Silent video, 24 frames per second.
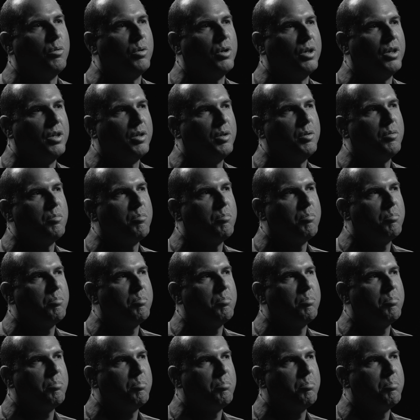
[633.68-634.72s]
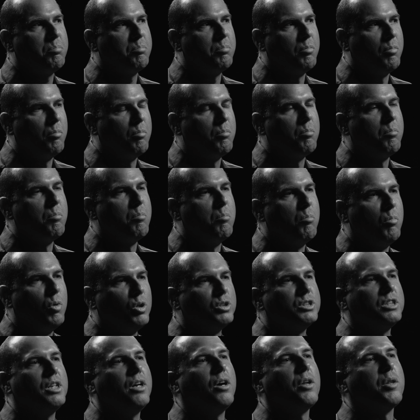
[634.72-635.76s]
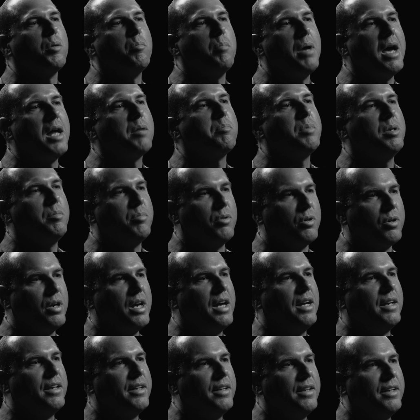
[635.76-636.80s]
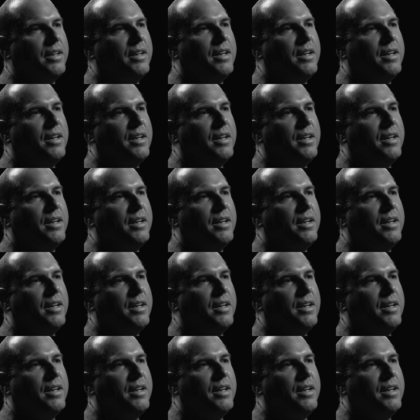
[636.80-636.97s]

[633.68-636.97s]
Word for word: where mostly all the bad people are at.